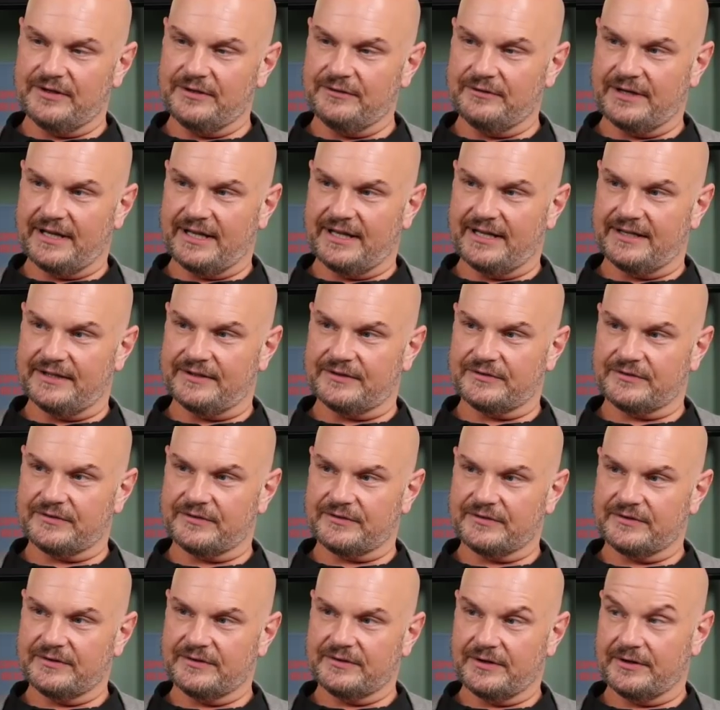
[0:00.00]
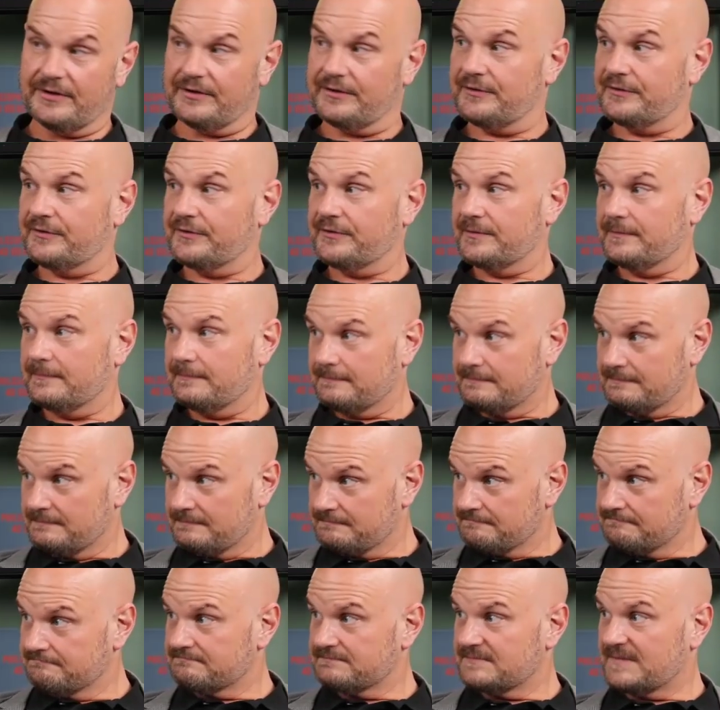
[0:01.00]
I view it as hurdles.
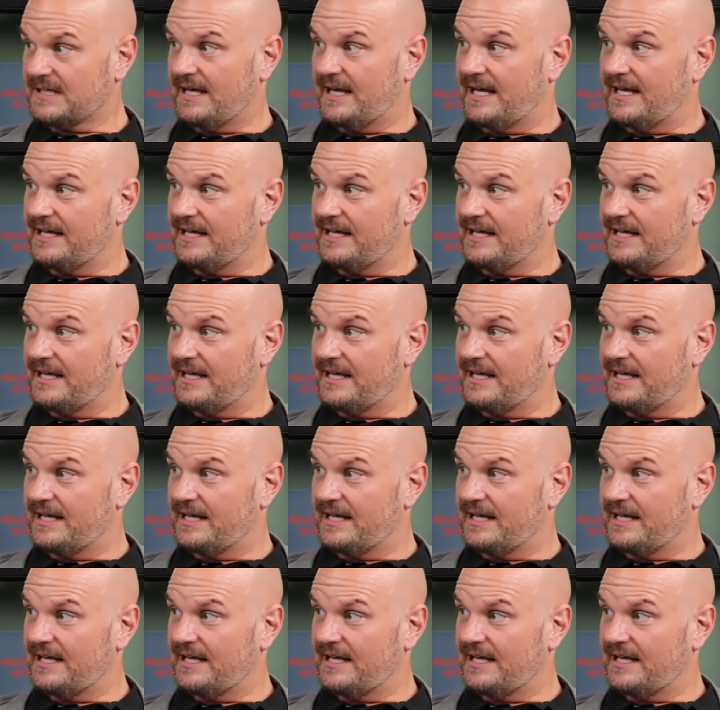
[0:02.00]
Mm-hmm.